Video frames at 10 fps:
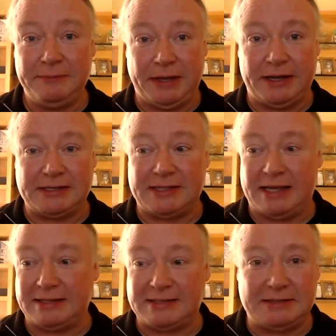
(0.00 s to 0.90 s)
And
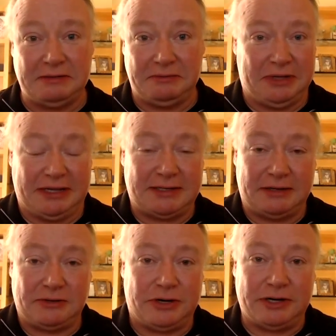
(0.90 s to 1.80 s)
that's an
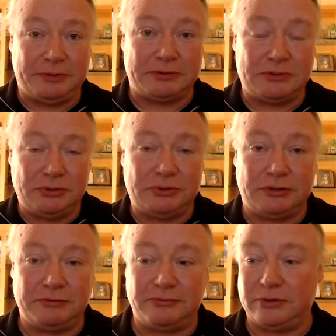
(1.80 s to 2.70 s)
incredible
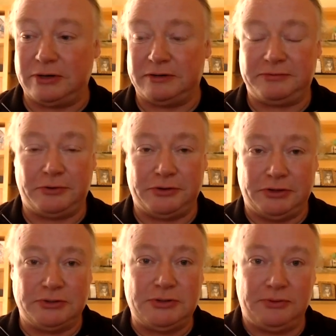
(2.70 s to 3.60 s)
tool for
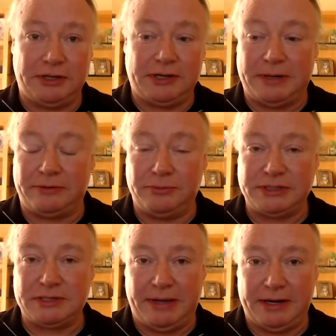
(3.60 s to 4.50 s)
those who think about
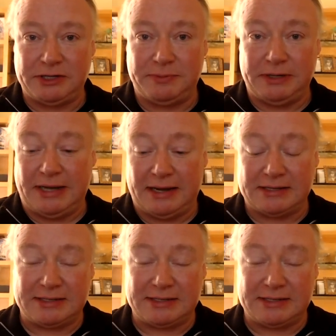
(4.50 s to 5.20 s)
risk management at a